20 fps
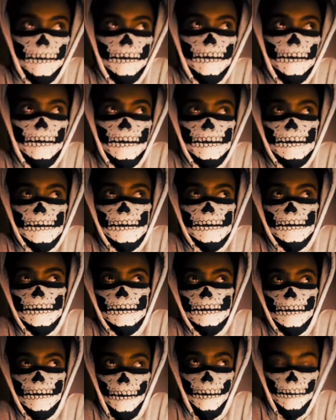this
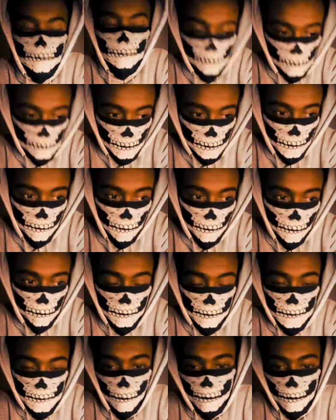iPhone 0 day
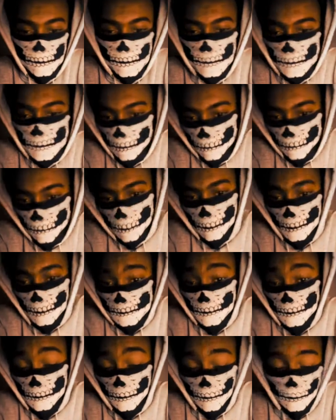that was discovered by
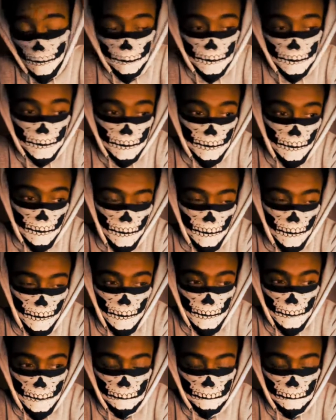Zecops,
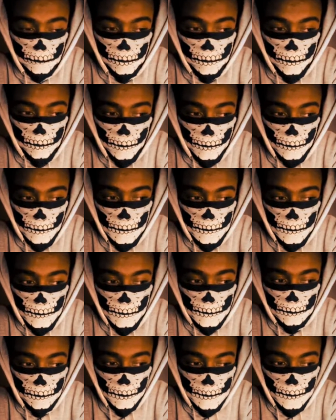it's
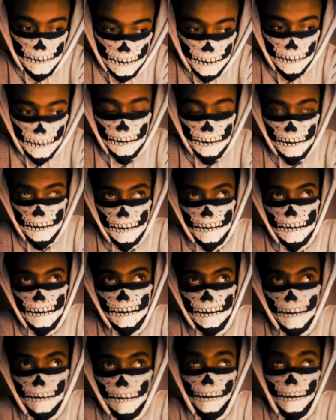basically,
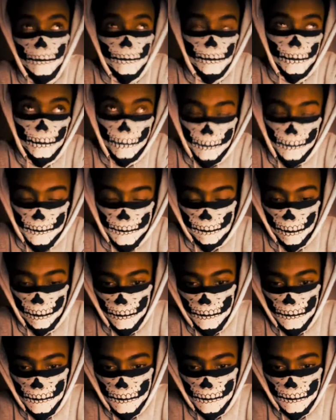they found two
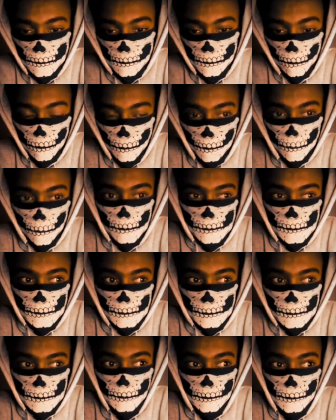exploits. One was
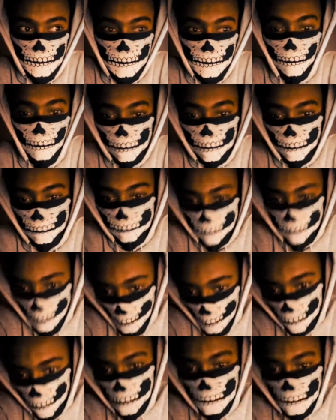an out of
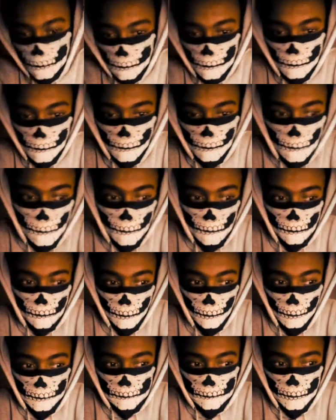bound
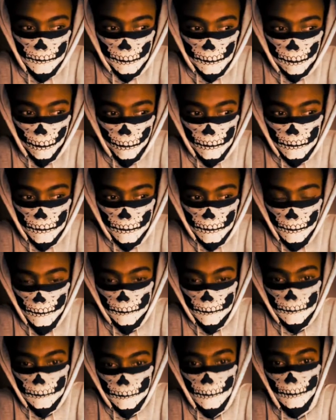write exploit, and
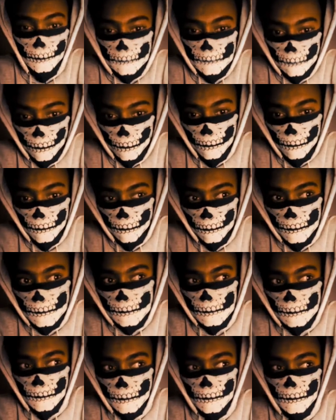the other one was
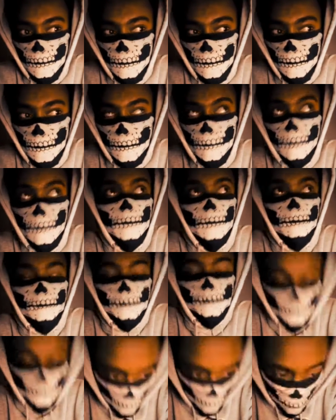
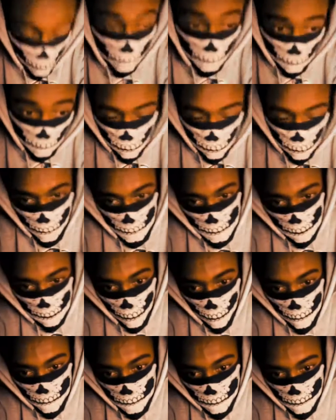an overflow exploit.